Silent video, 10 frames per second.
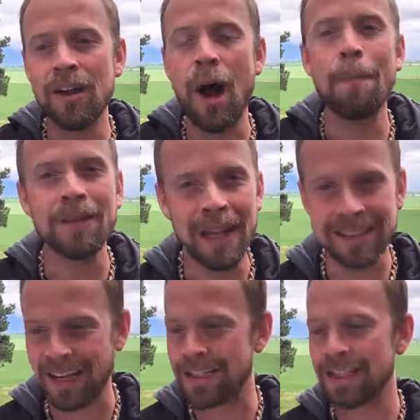
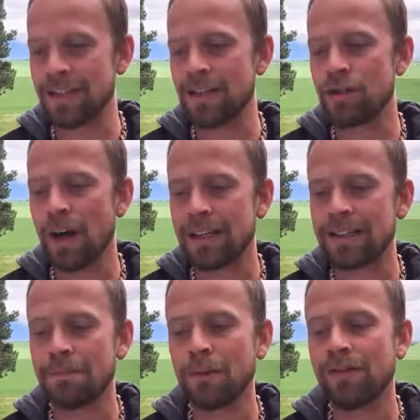complex ideas and try
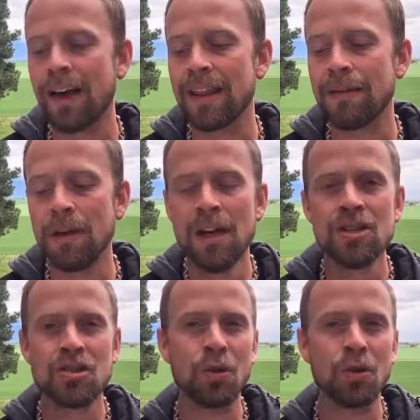to simplify them.